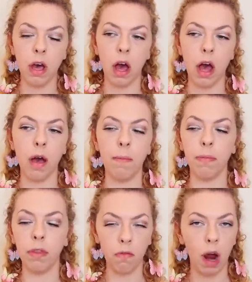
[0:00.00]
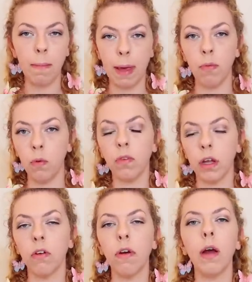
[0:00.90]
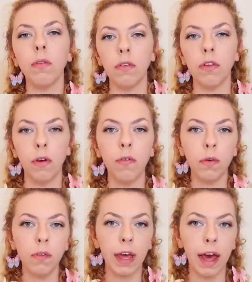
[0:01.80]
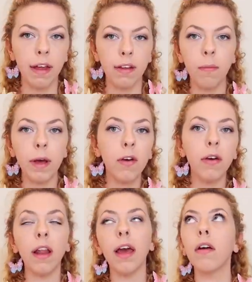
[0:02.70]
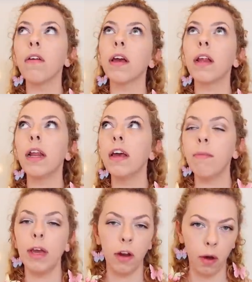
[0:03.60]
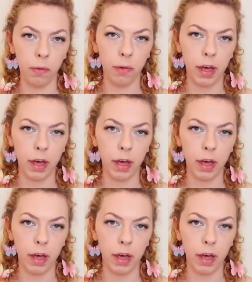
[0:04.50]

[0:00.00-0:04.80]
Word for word: The right people will stick around. So if you're scared, oh my God, like, oh, they're going to leave me. No,